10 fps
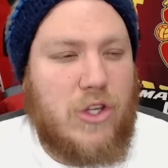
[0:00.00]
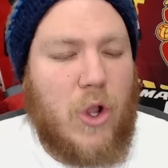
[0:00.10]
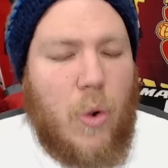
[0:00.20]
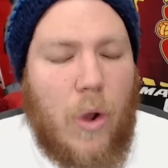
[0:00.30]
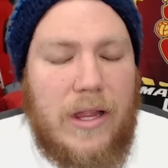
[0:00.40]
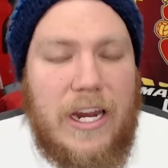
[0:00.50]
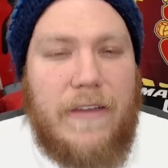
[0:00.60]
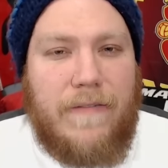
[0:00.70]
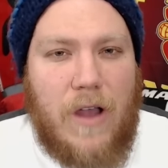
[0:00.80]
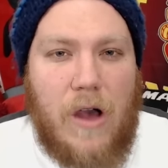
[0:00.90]
the quality
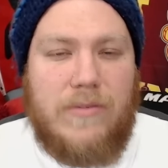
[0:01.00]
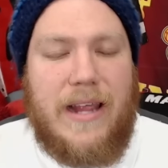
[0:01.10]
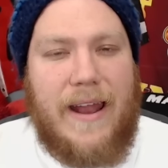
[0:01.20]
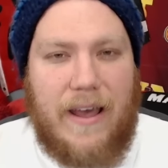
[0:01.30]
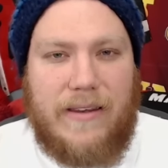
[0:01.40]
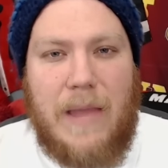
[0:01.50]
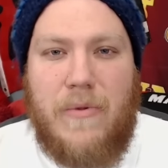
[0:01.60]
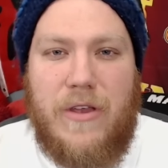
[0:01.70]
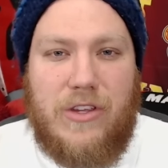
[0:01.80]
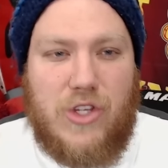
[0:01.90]
of goals Angel Di
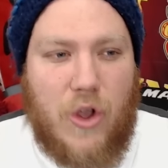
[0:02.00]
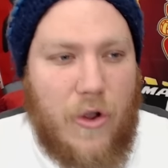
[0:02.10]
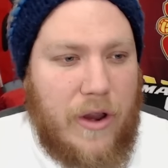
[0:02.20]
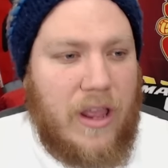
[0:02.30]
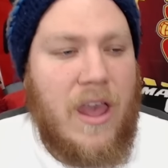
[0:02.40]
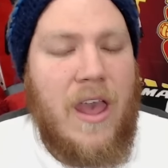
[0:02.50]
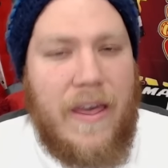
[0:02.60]
Maria is scoring,